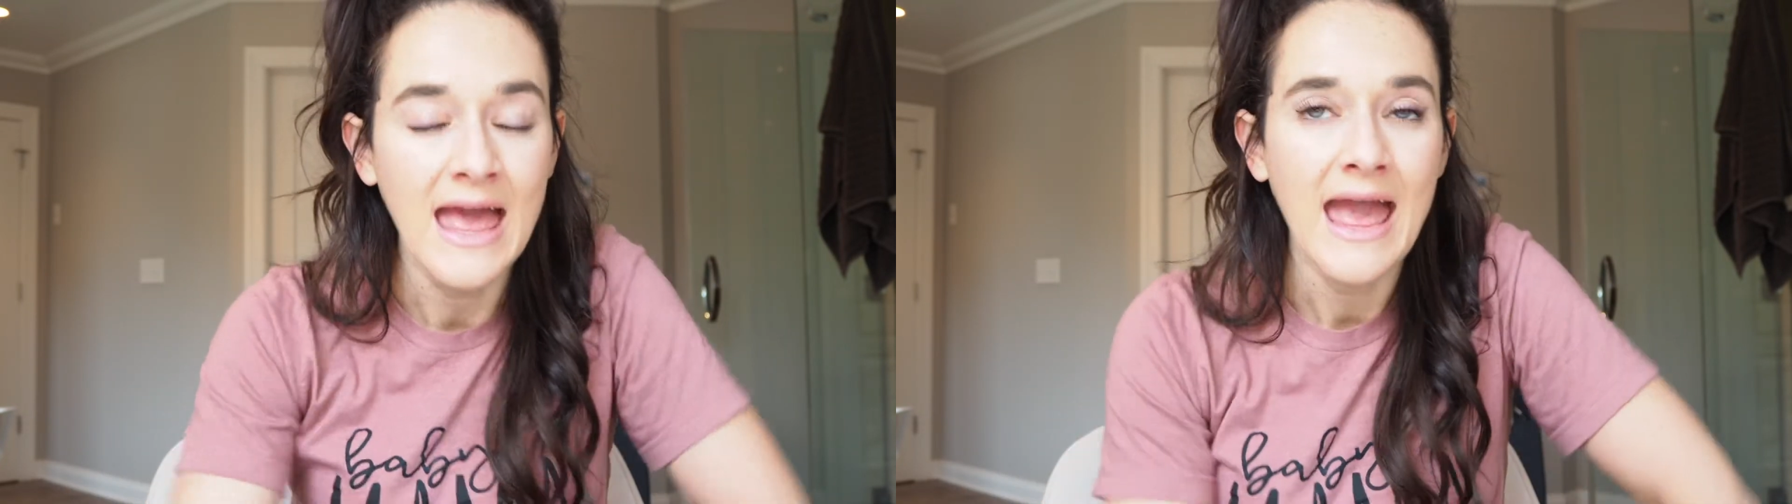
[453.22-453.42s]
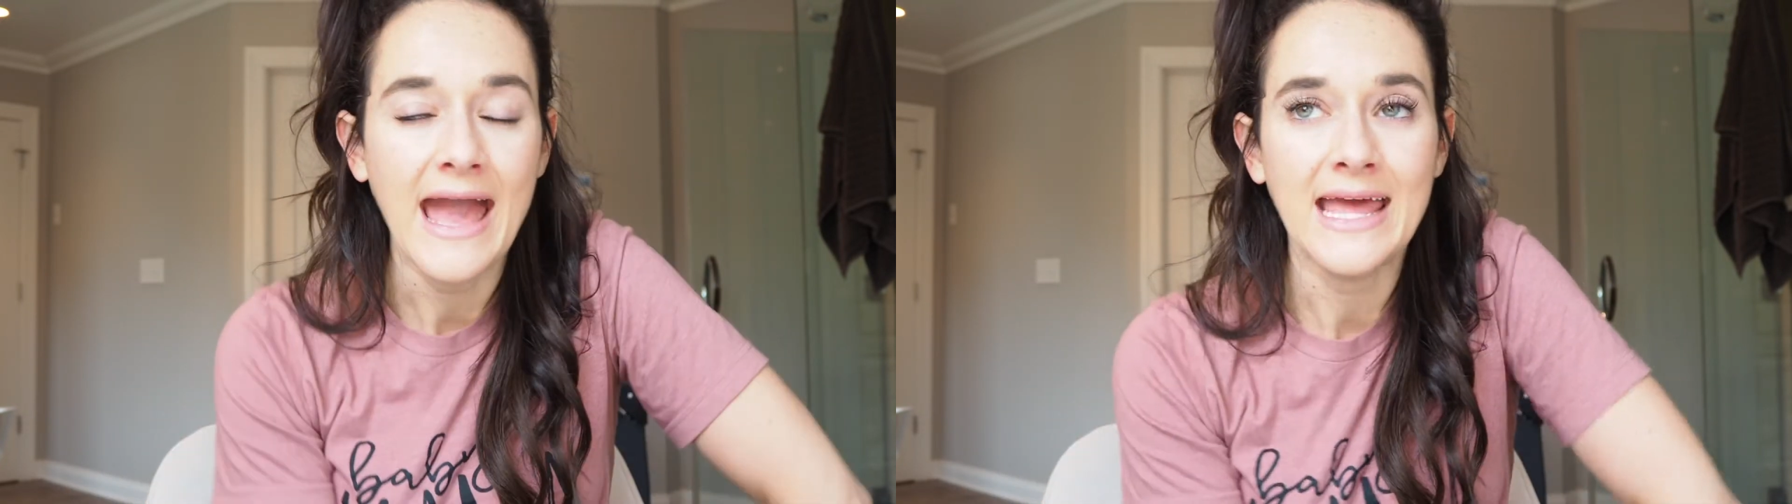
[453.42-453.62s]

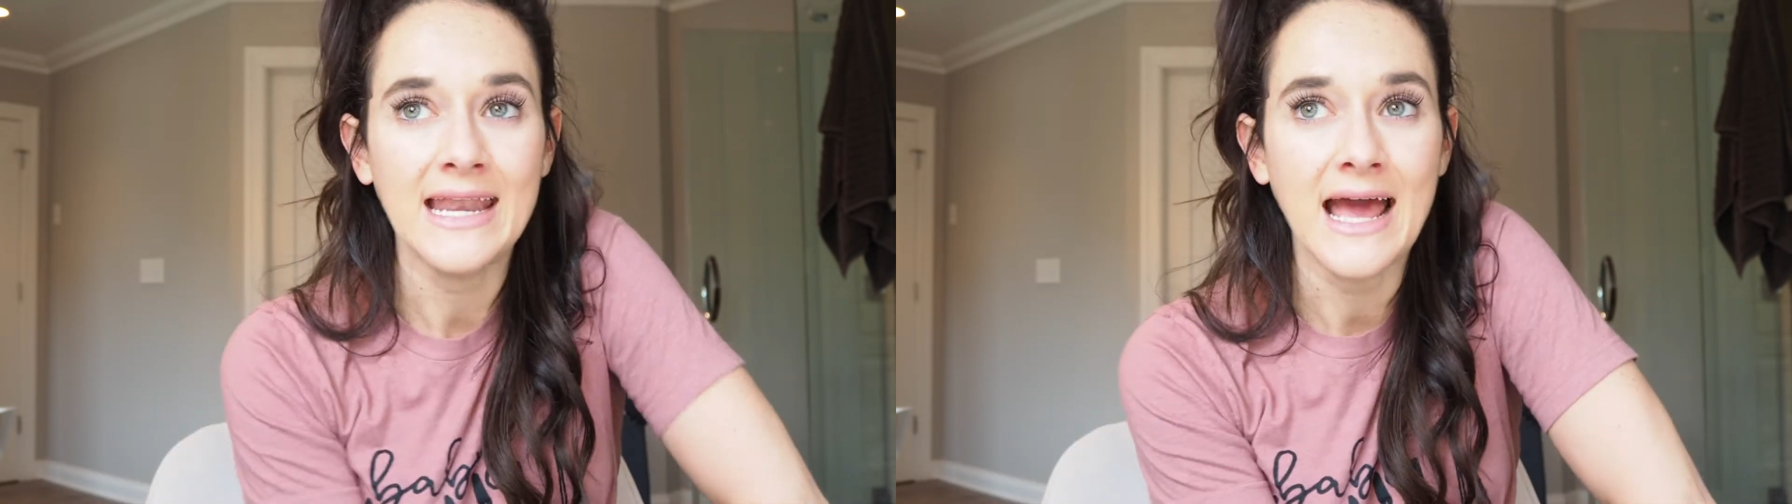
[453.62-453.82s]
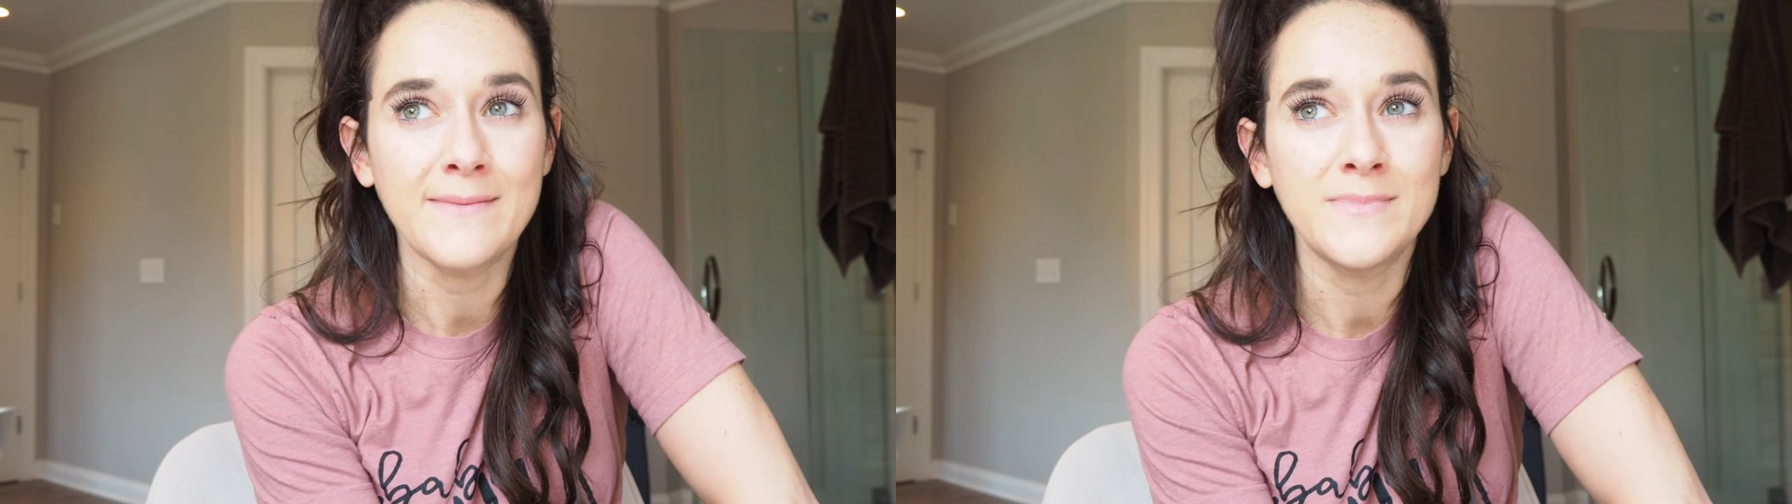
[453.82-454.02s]

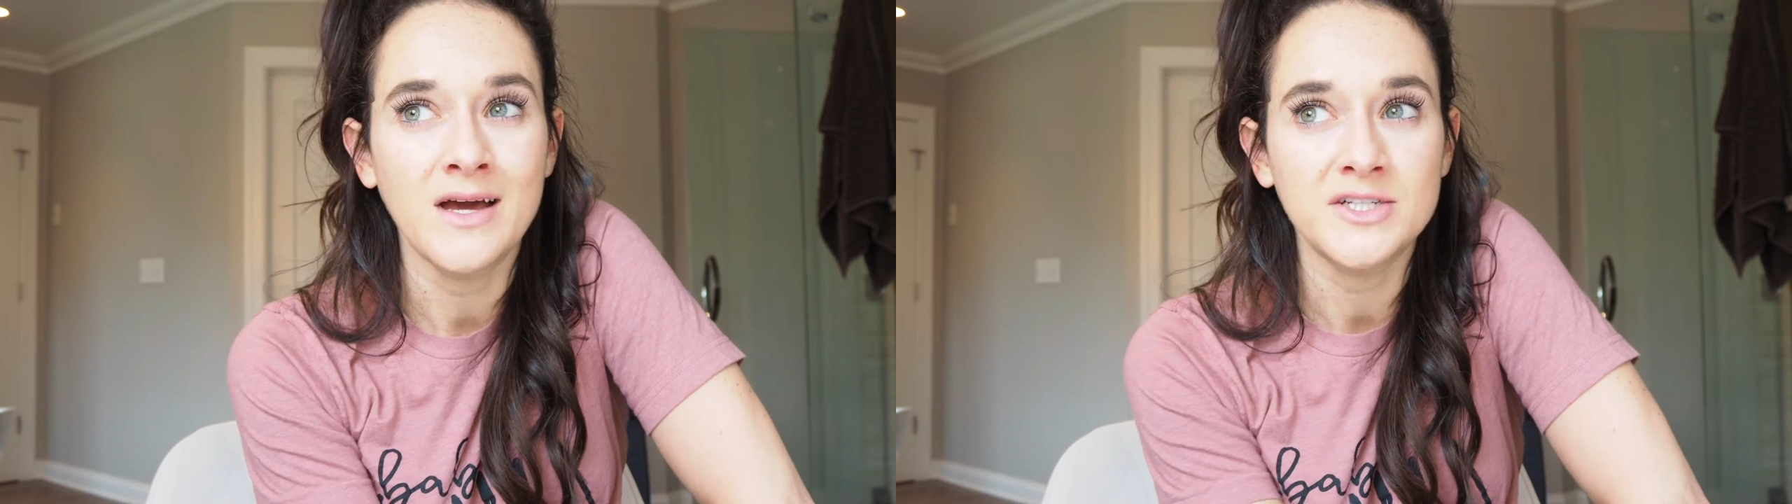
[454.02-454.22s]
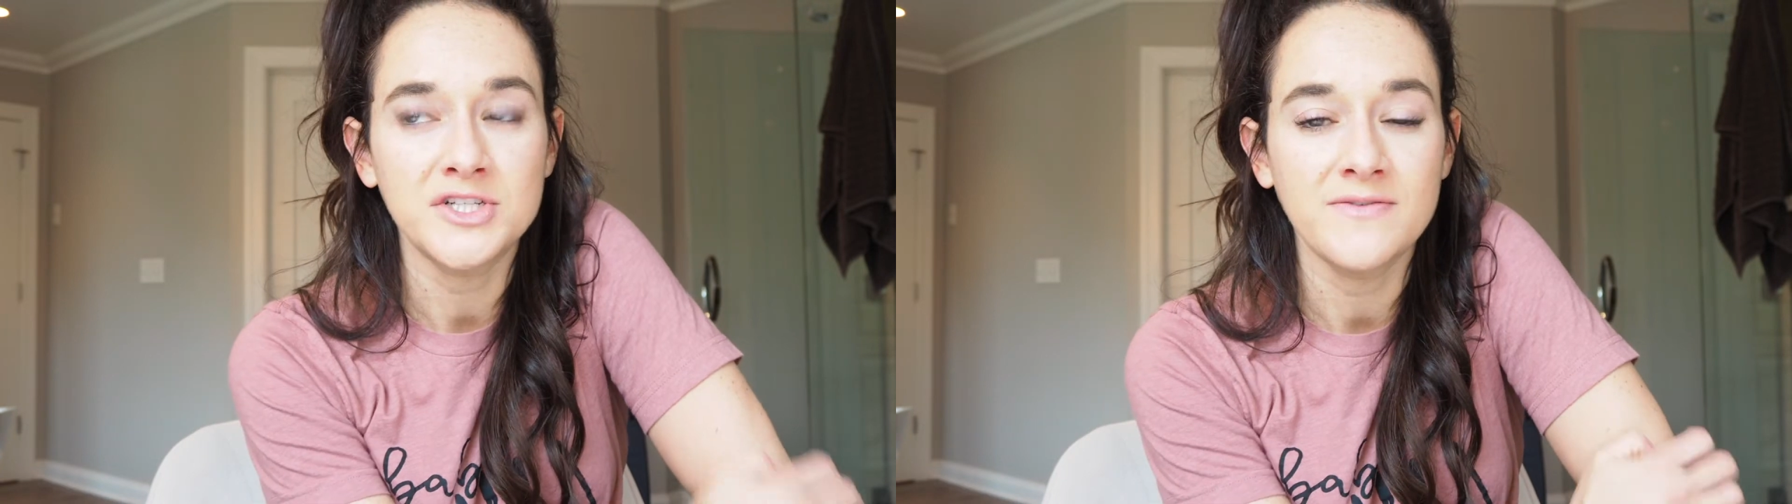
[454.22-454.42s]
And I'm
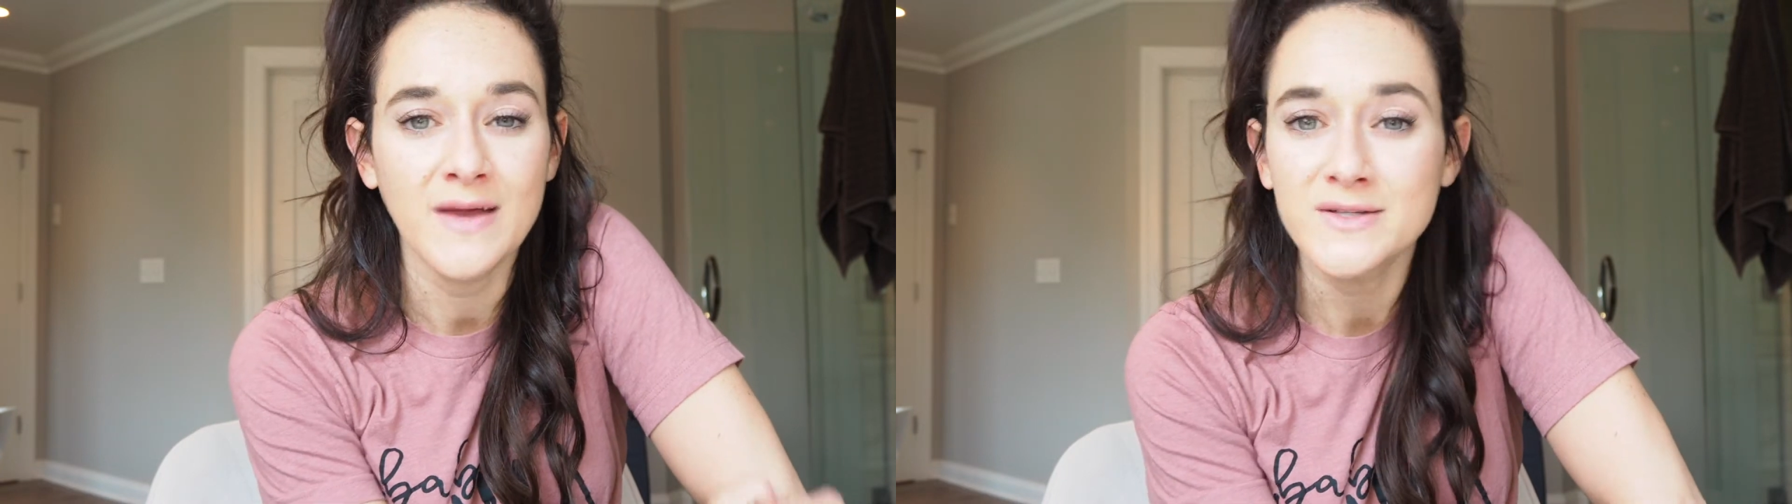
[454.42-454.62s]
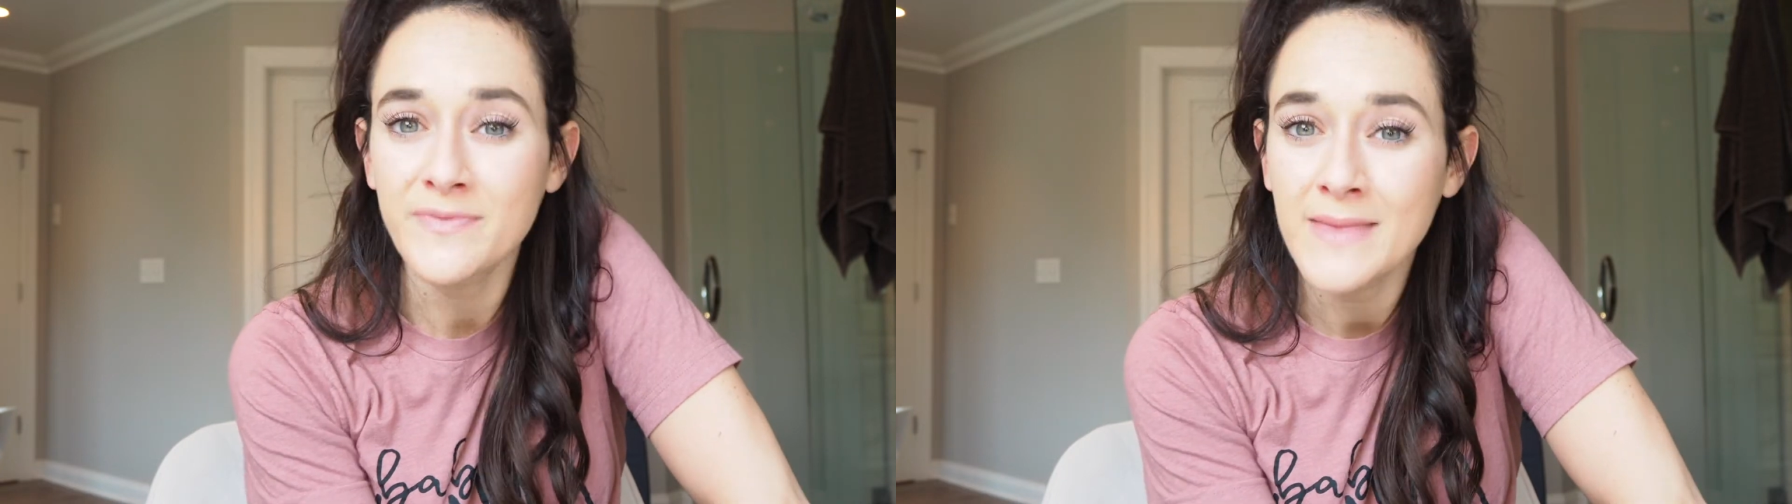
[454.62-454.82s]
not sure if
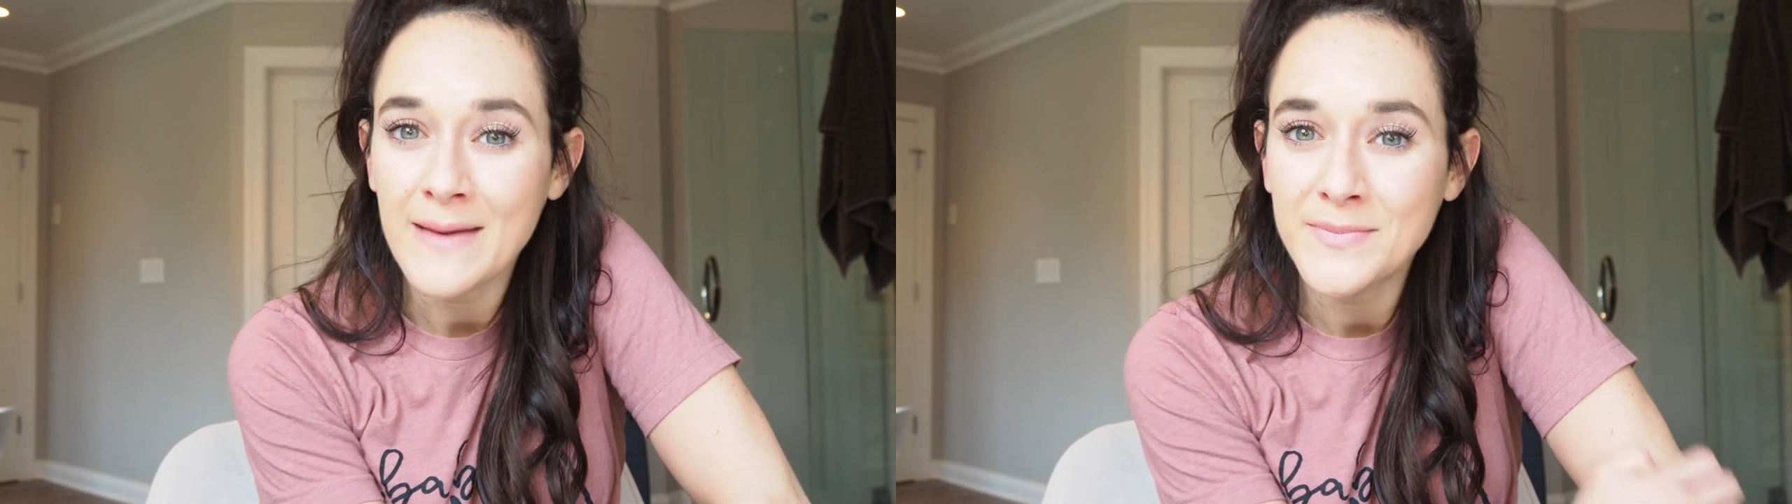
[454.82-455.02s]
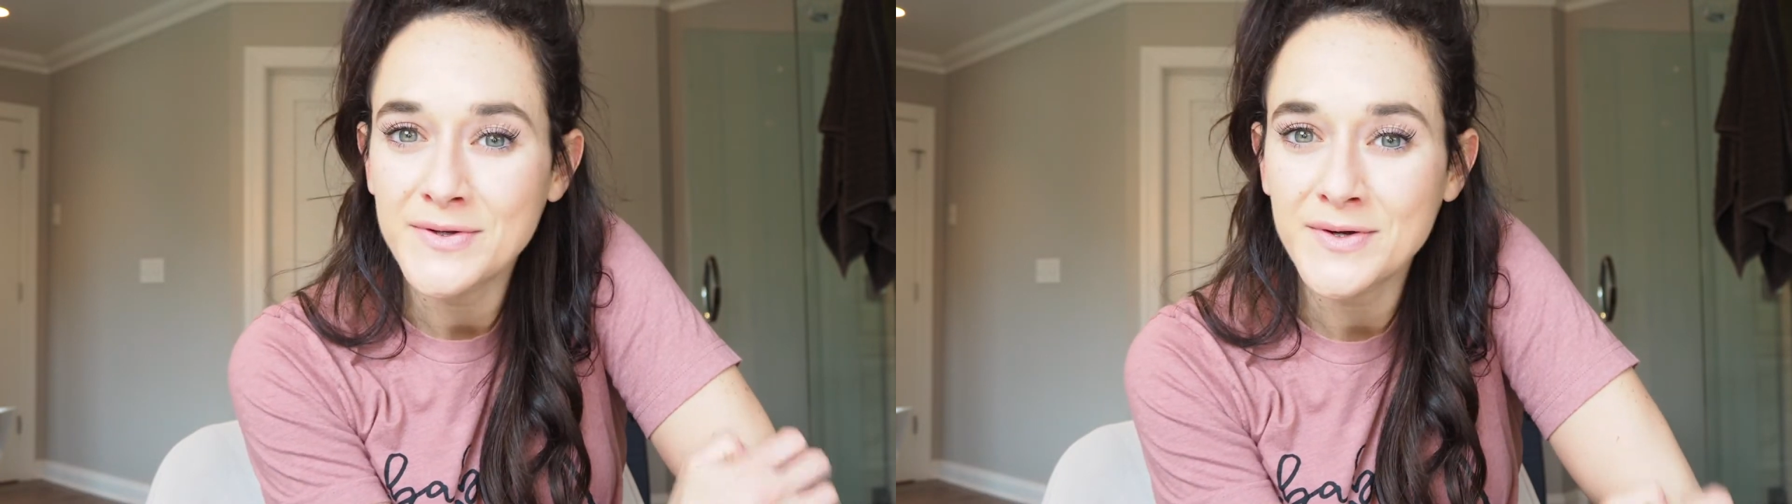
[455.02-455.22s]
that was from the
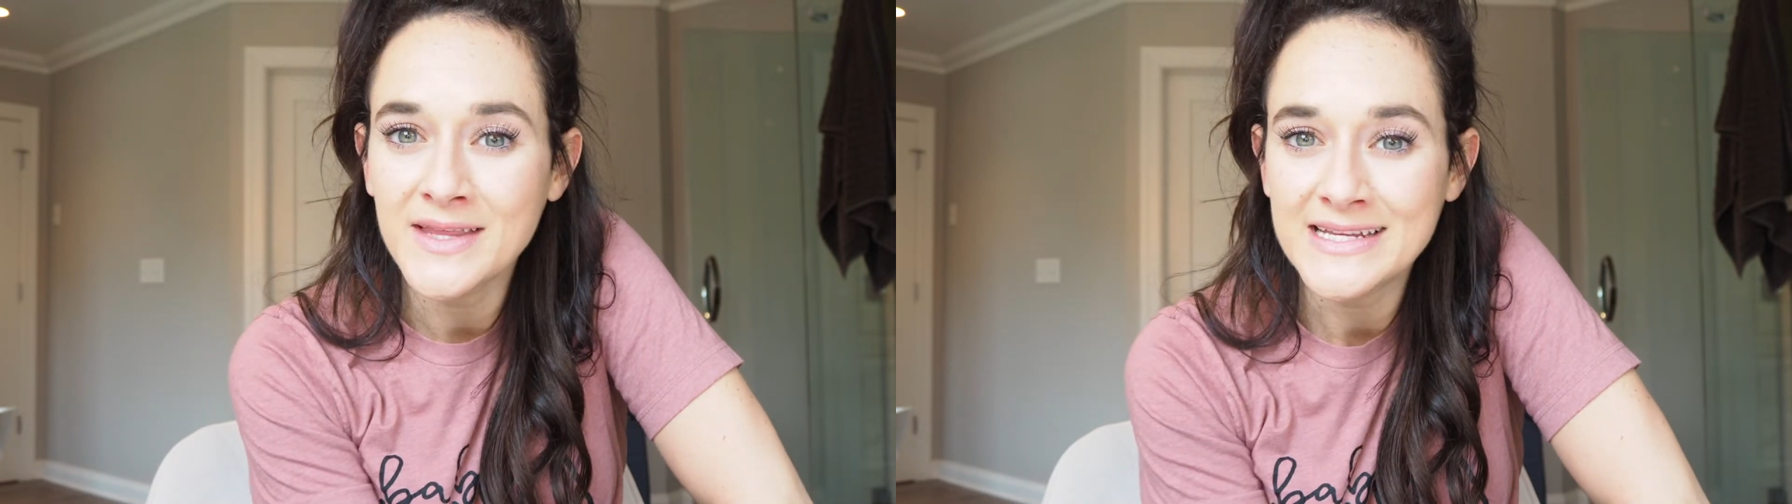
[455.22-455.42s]
epidural.